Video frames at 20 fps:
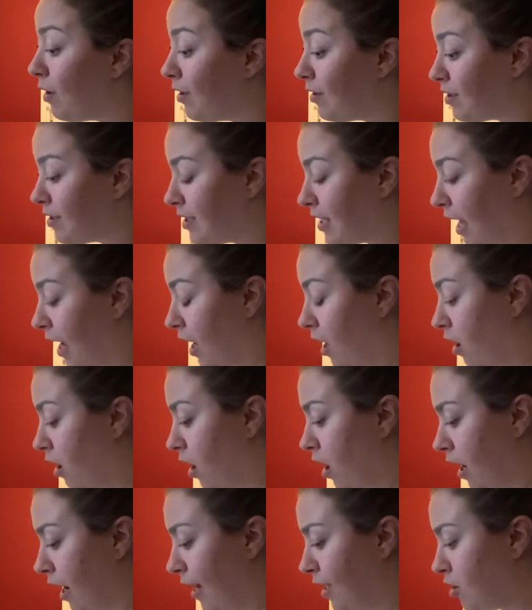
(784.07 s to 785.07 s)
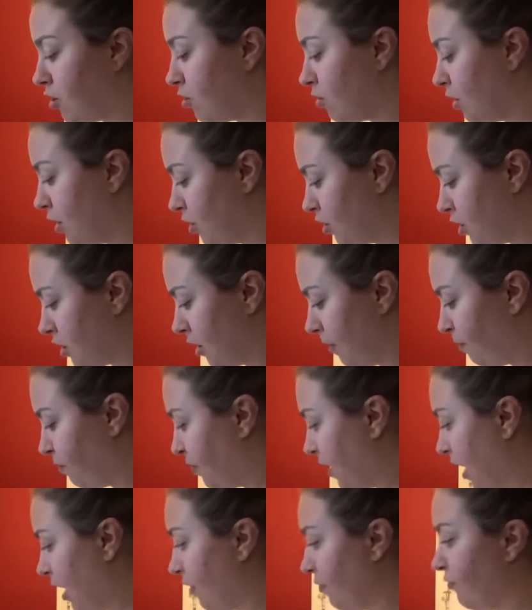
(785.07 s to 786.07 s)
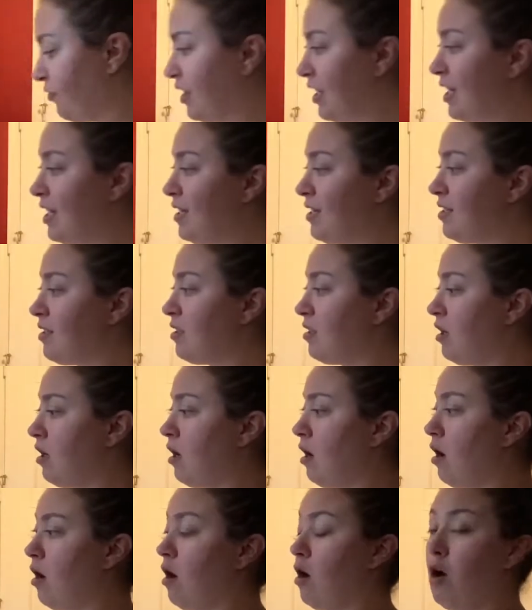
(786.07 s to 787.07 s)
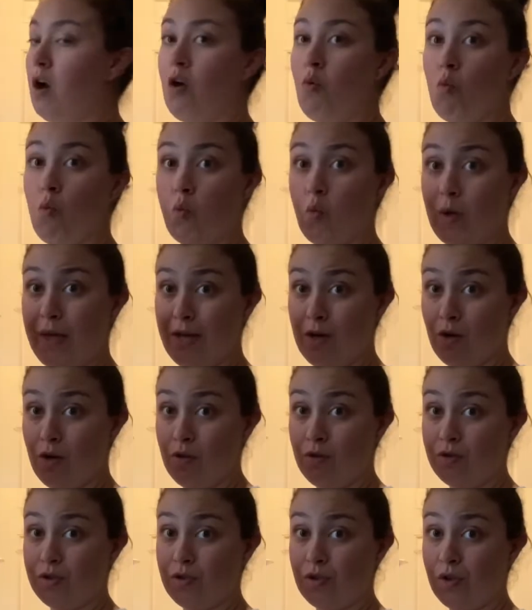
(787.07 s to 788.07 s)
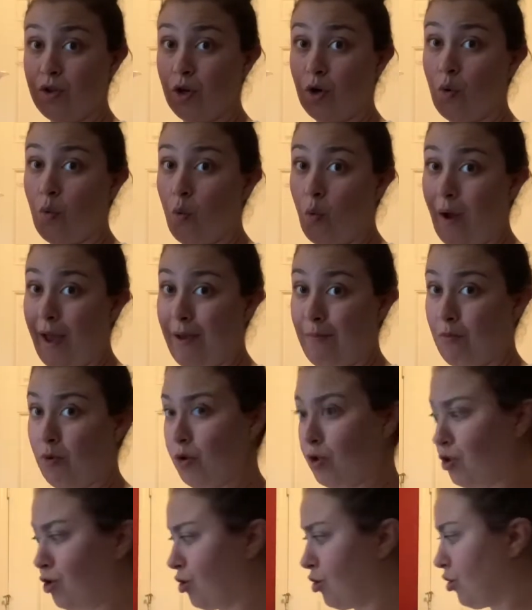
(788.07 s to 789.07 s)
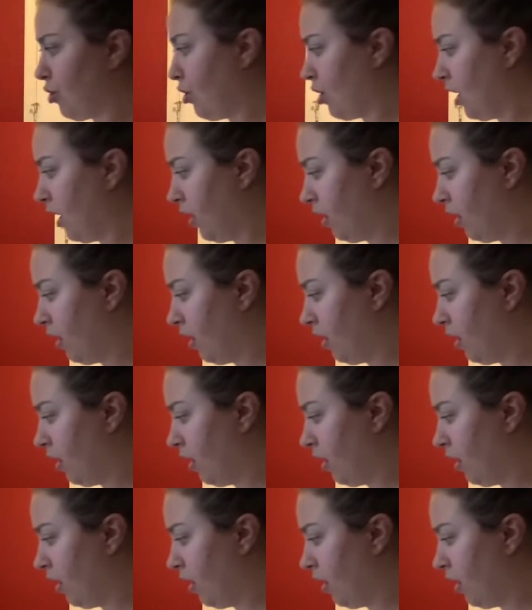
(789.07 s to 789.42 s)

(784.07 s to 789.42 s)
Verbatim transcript: say, all right, so here's something. These wheels look way more sturdy.